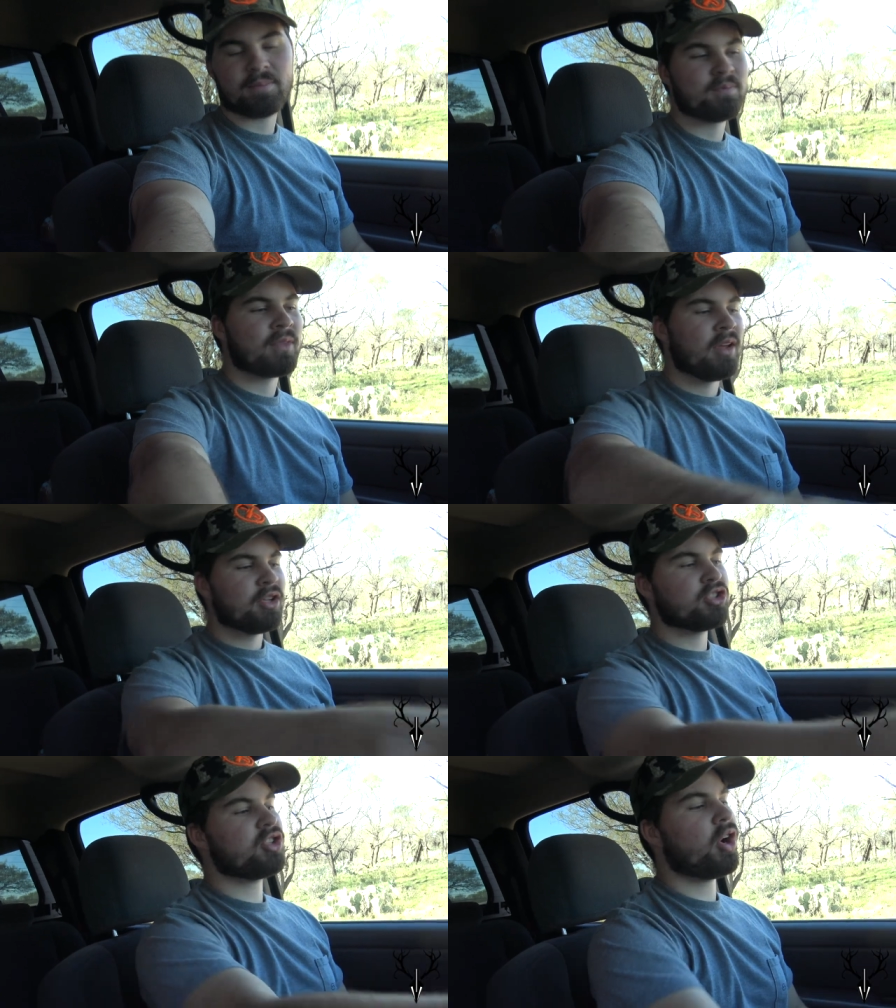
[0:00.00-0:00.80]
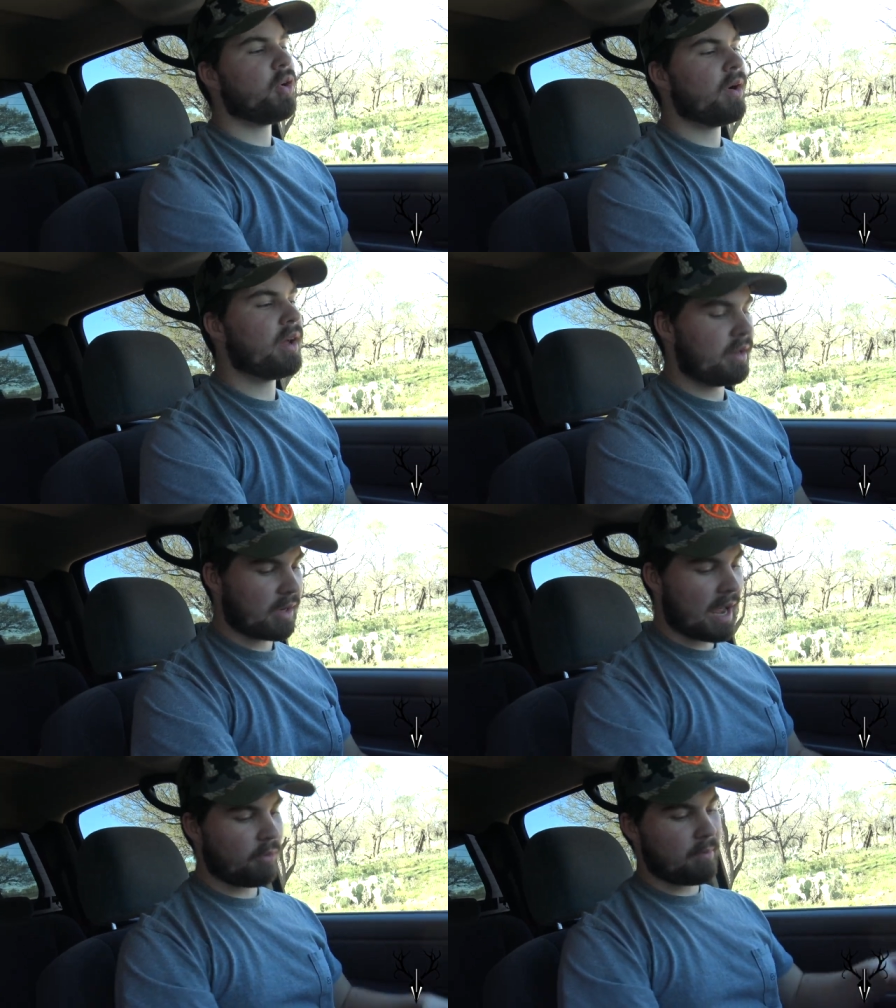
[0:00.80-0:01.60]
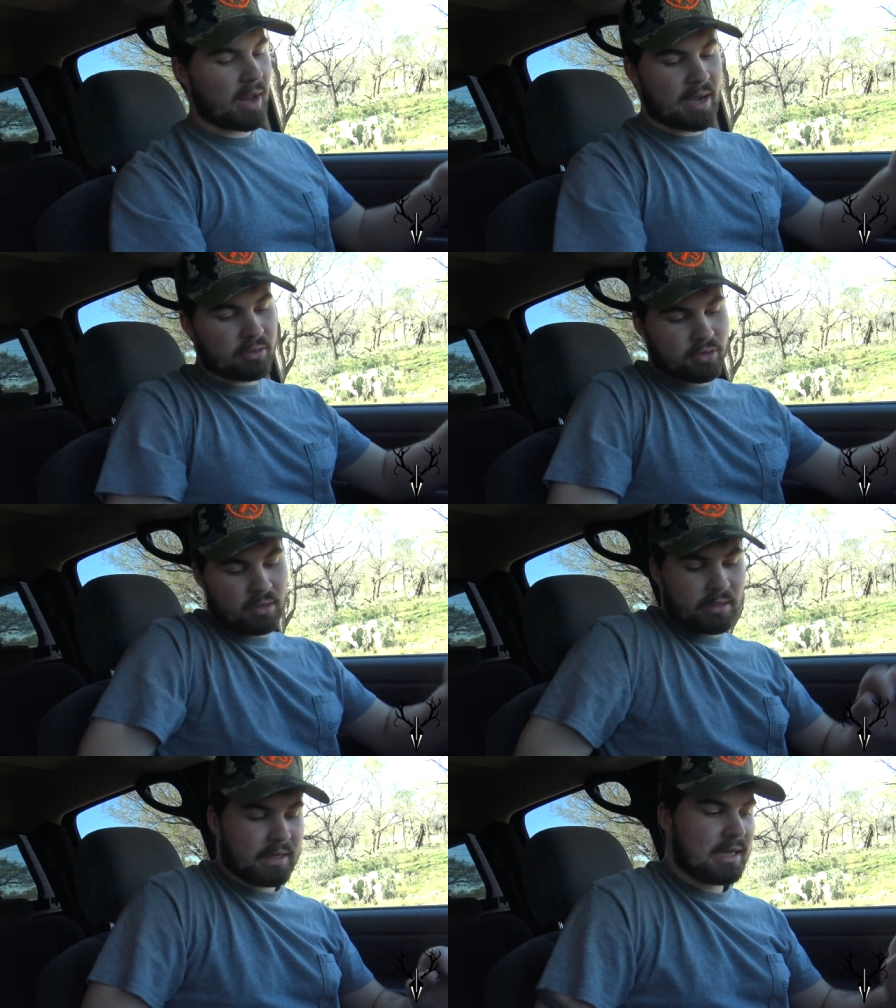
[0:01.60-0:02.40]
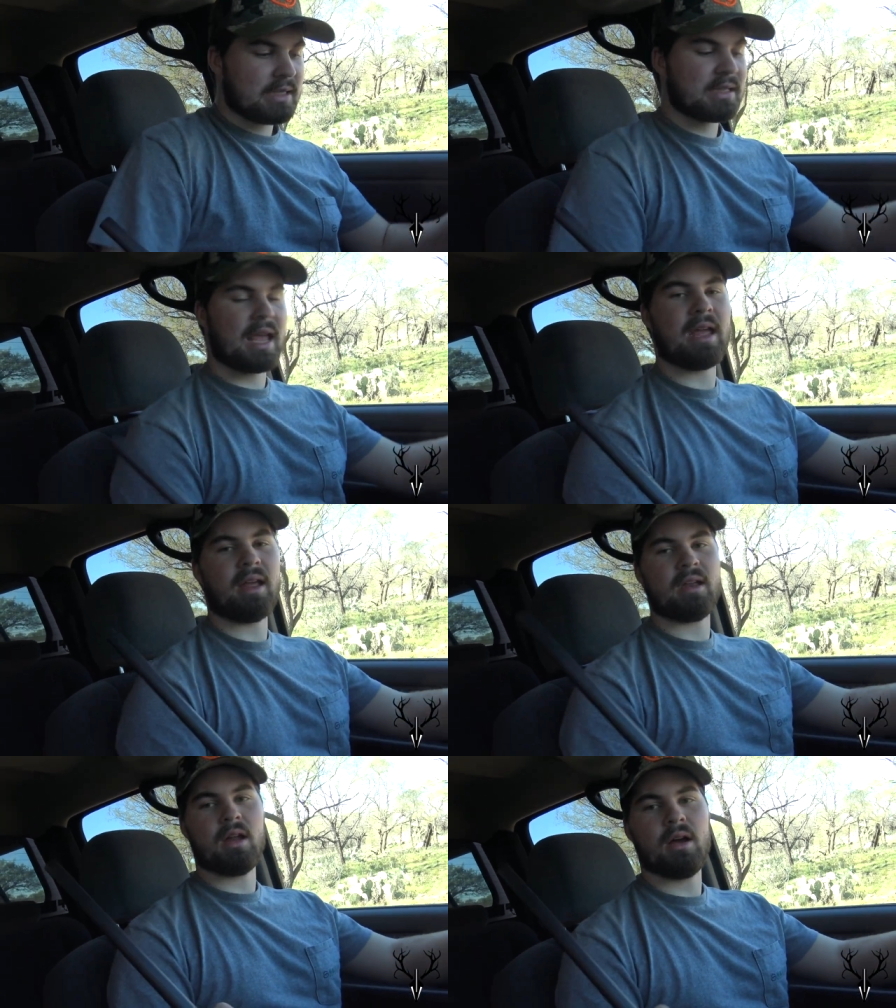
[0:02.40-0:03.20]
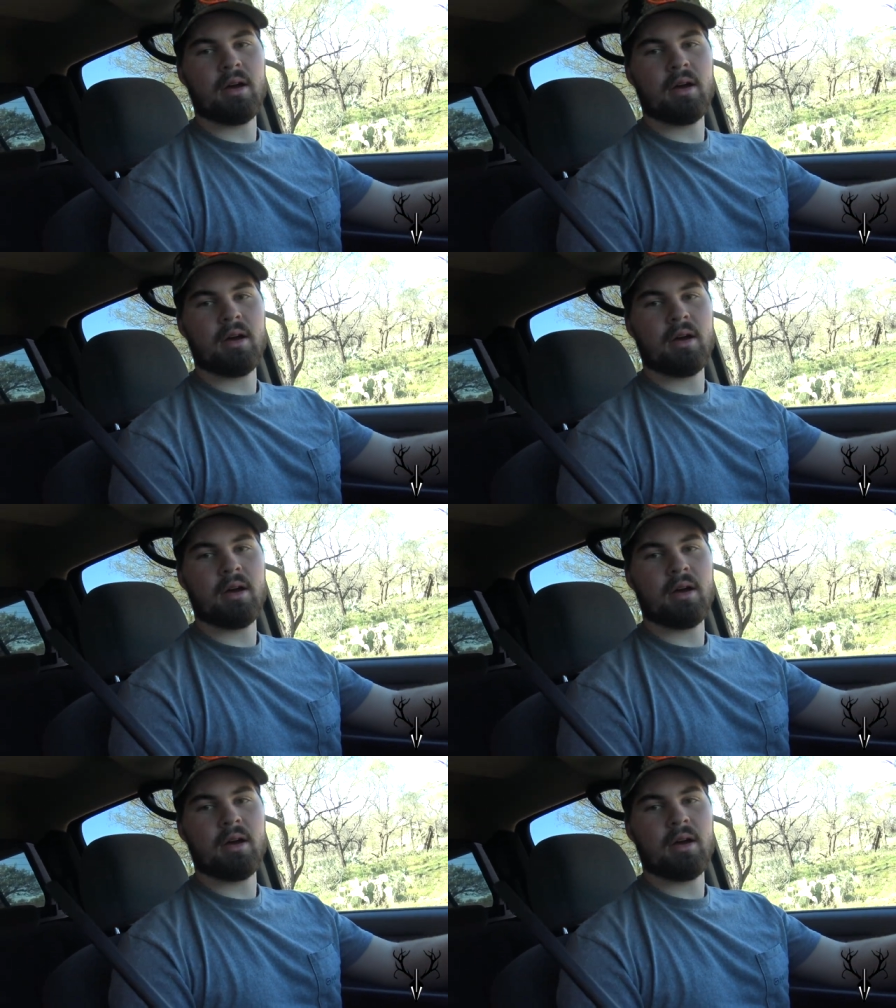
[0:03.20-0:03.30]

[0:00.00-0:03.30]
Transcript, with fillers: Different. So now we made it out to the lease, and